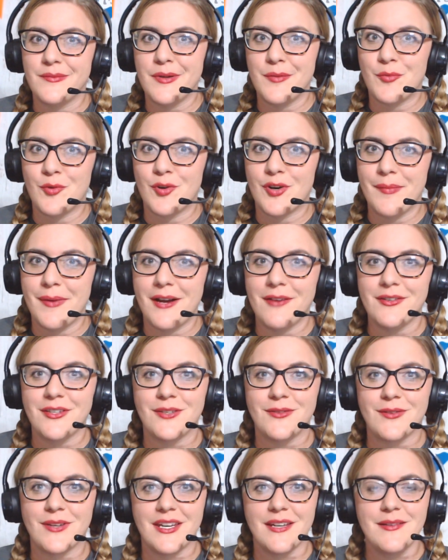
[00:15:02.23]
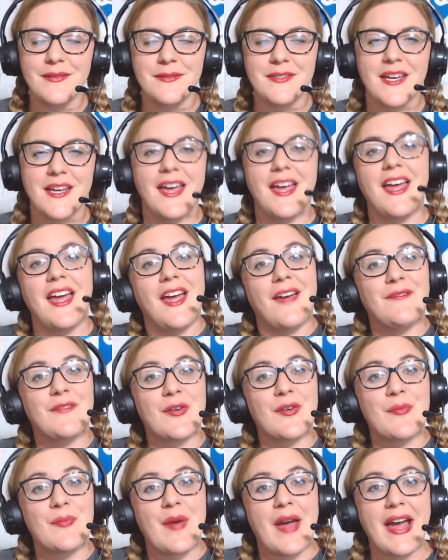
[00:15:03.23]
bit more about Qkids. If
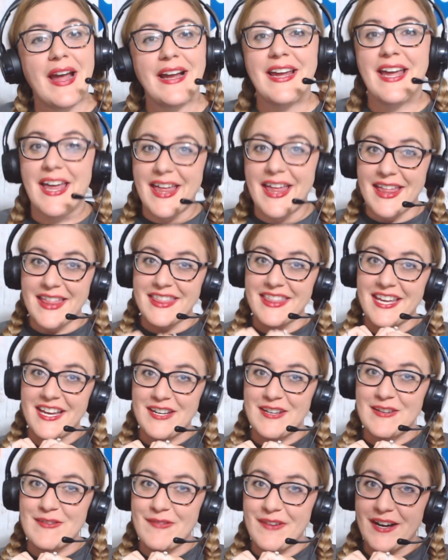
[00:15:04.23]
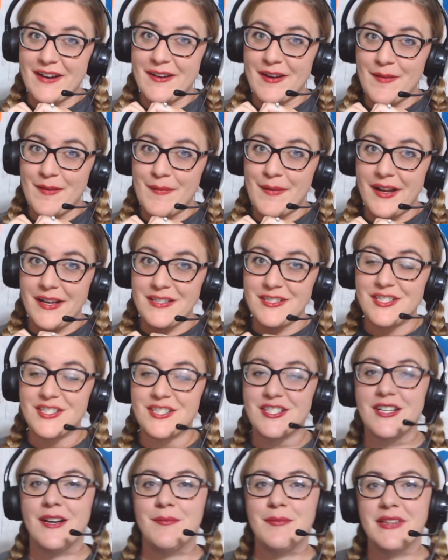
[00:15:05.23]
you're back, thank you very
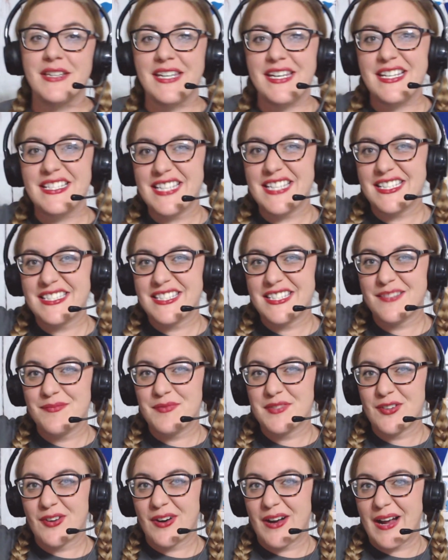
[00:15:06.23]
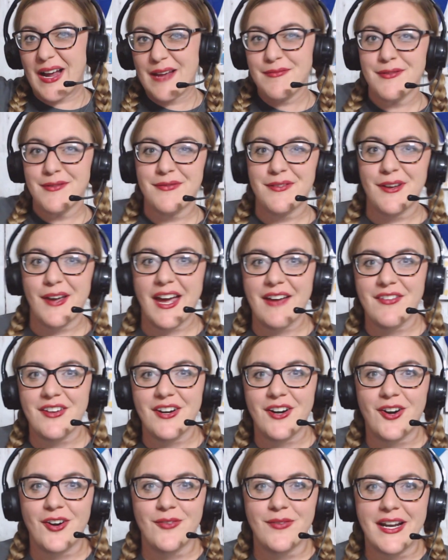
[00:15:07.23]
much. Please hit subscribe if you haven't
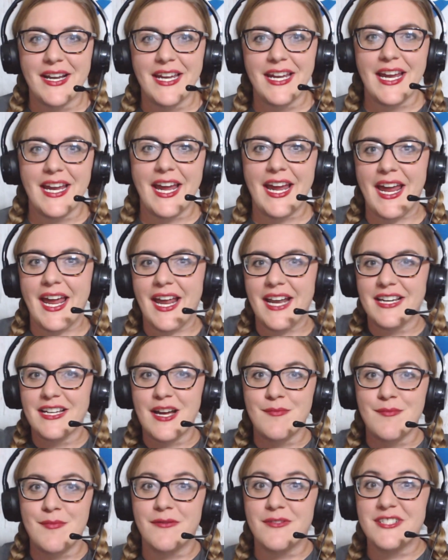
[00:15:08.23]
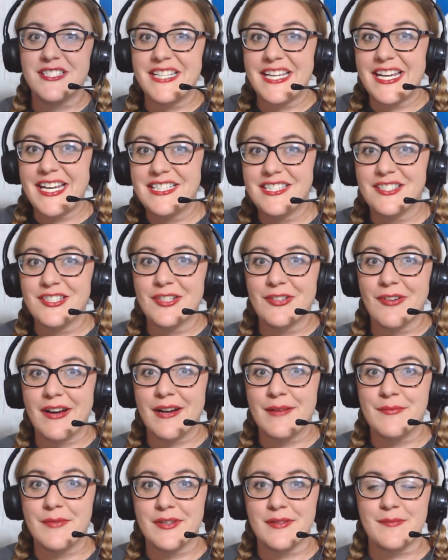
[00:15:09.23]
already, and come over to
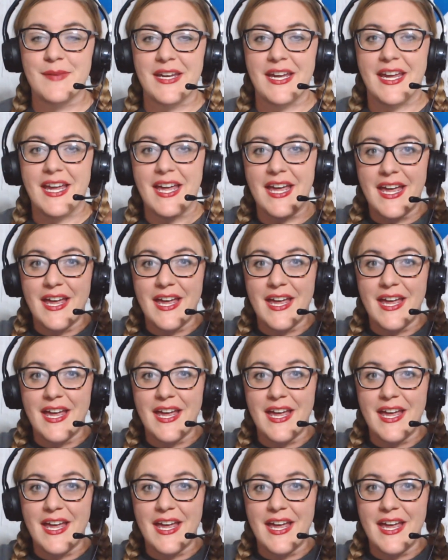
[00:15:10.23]
Instagram with me.